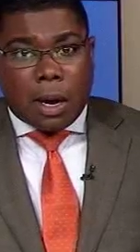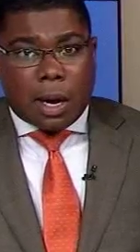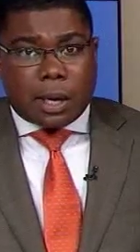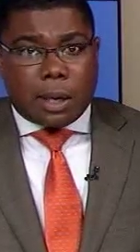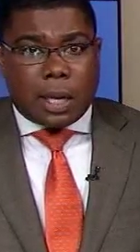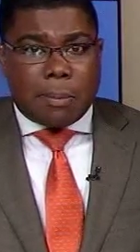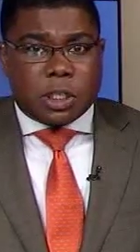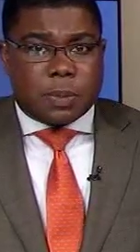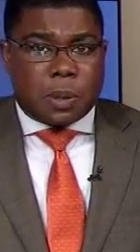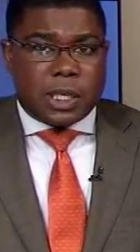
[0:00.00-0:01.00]
A
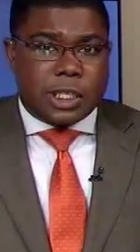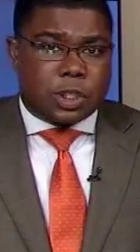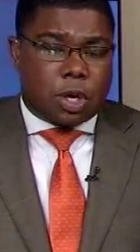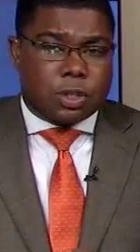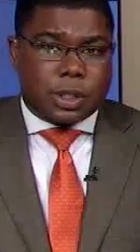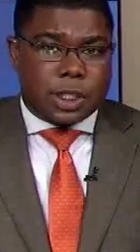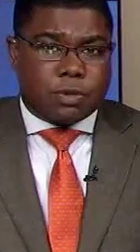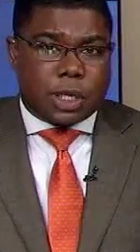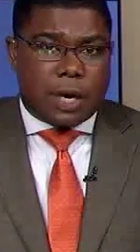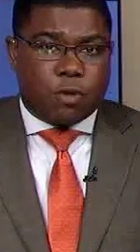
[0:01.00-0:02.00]
Columbus police sergeant is
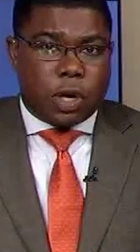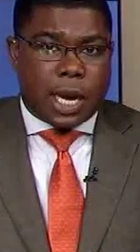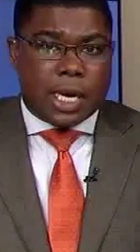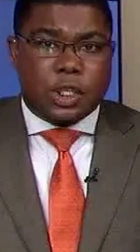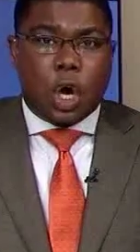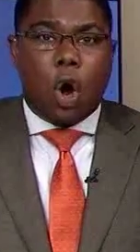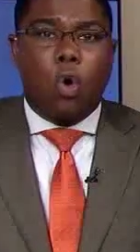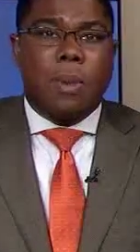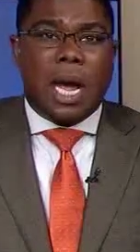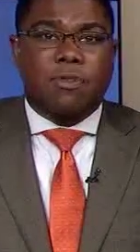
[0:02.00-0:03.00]
recovering at his
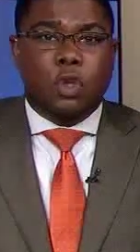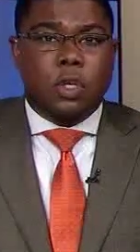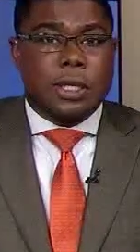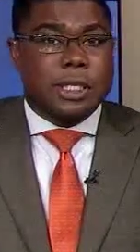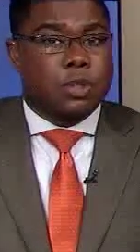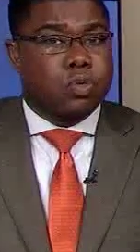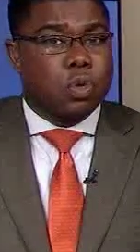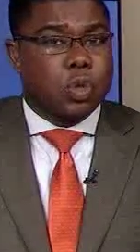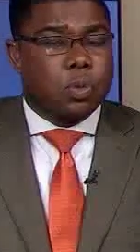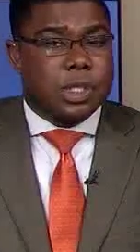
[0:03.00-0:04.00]
home after his
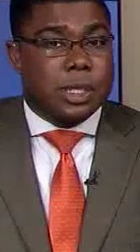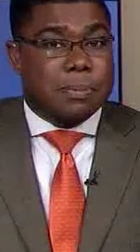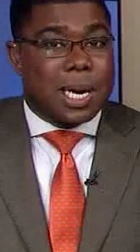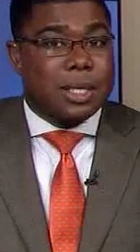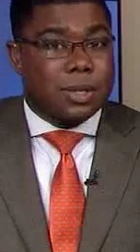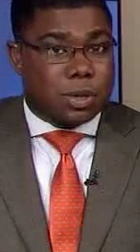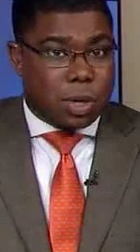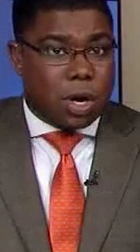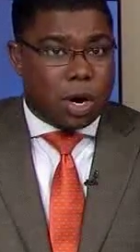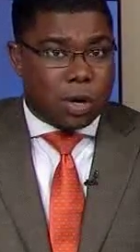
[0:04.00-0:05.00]
cruiser was hit by another
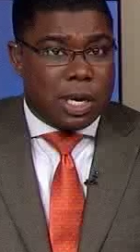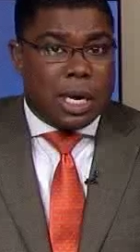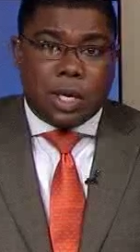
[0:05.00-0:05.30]
car.